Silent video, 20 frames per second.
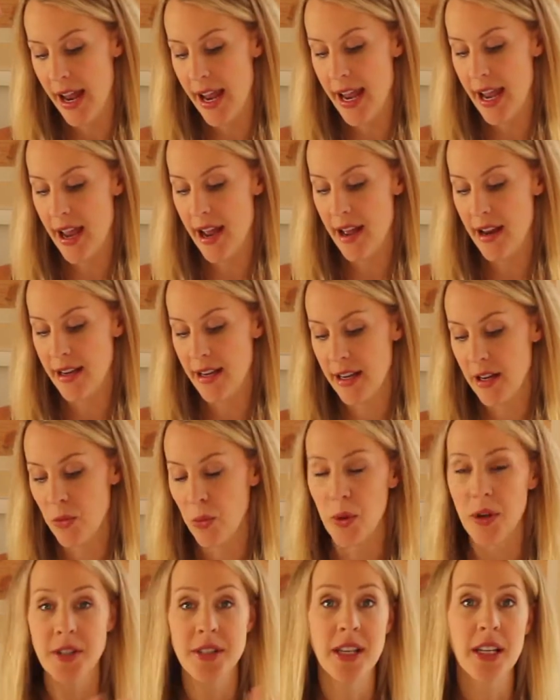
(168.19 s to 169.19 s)
And it
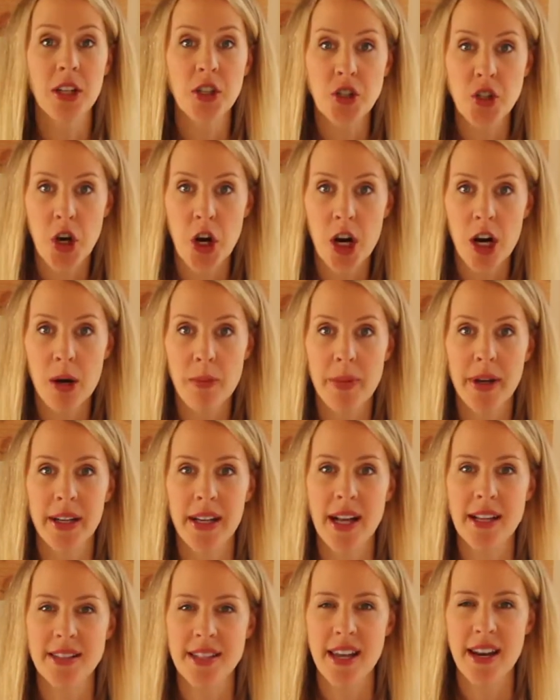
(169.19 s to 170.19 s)
works like a charm. It
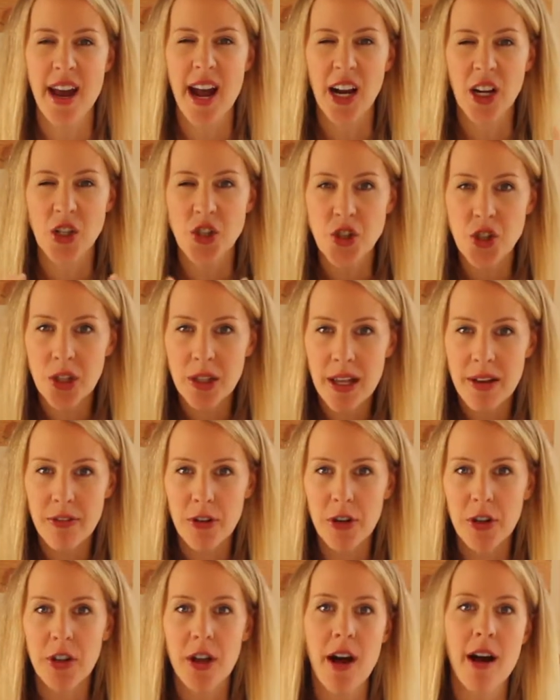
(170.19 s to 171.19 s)
gets that extra
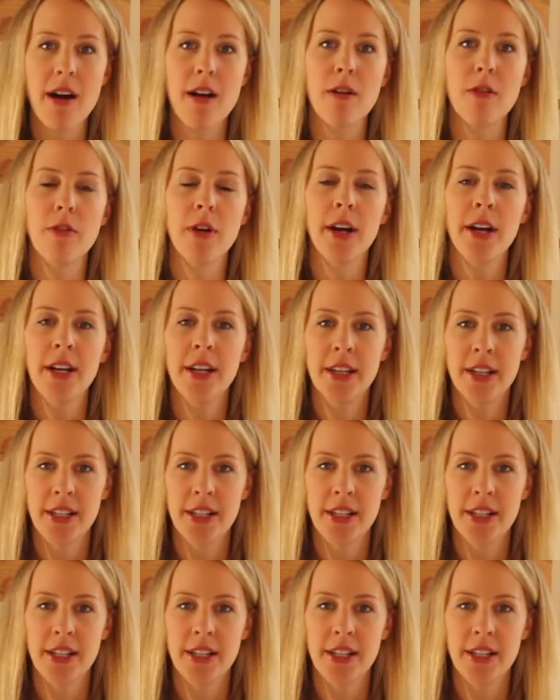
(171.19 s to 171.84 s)
level of